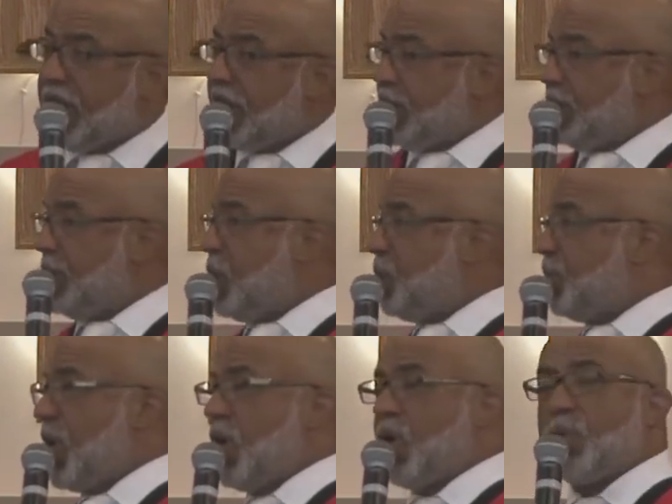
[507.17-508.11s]
You know,
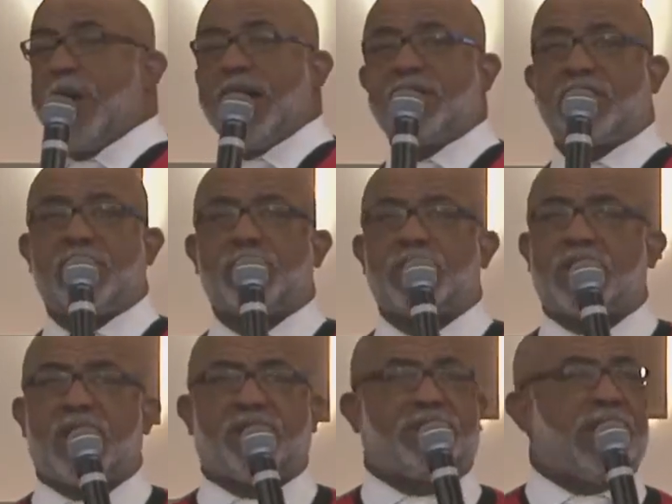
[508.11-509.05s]
Paul writes some
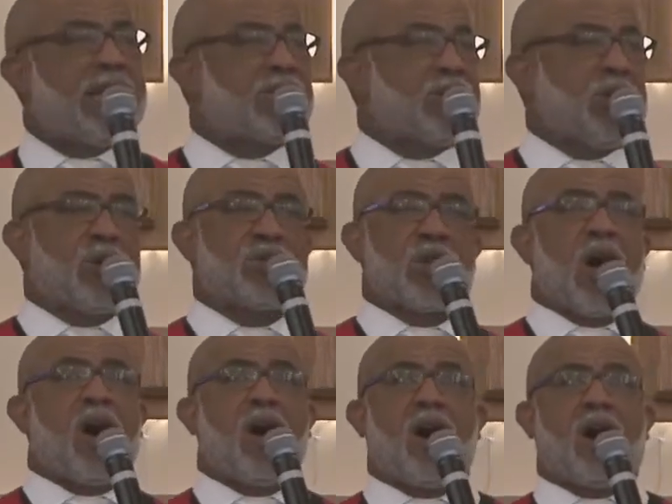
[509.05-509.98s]
stuff that's just
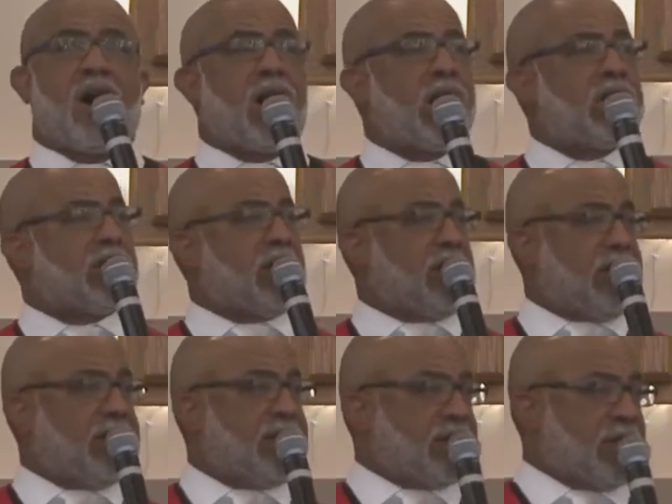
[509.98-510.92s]
hard to
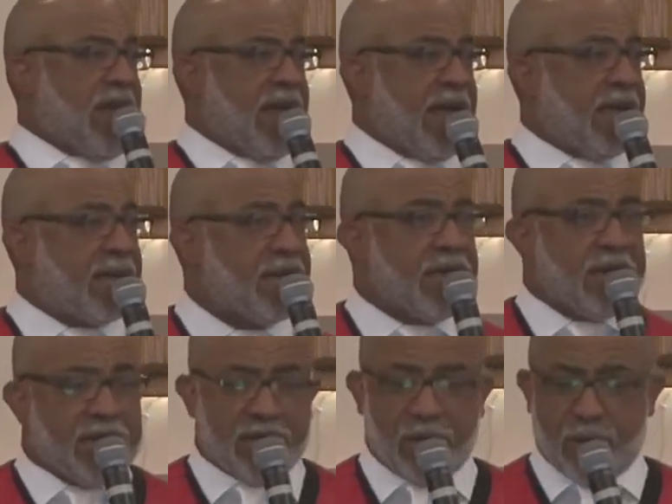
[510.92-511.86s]
understand.
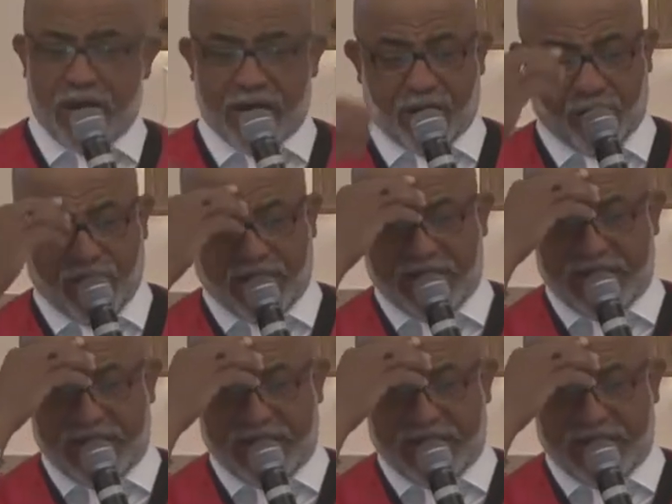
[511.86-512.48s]
You got to really